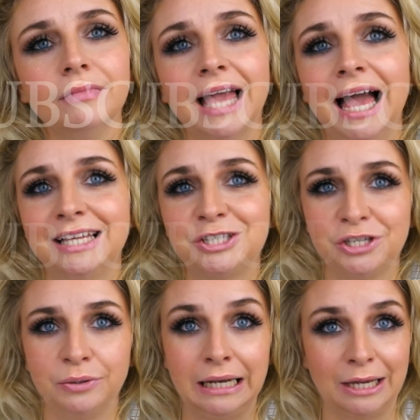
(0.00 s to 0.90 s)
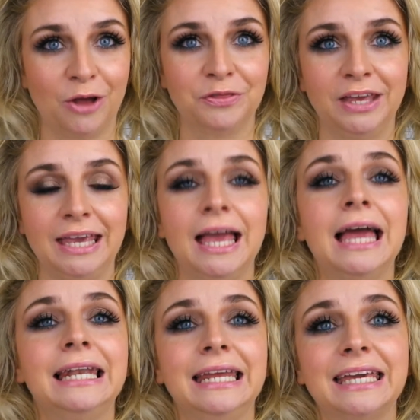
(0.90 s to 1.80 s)
And to click on the
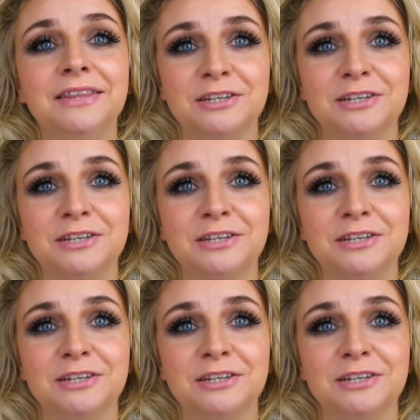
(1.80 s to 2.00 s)
link in